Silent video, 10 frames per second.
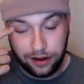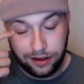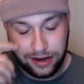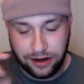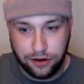uh,
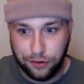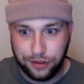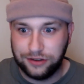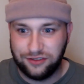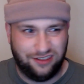in
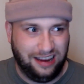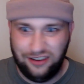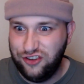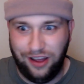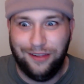another just like
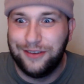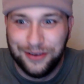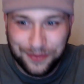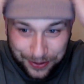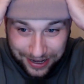shell
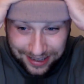company.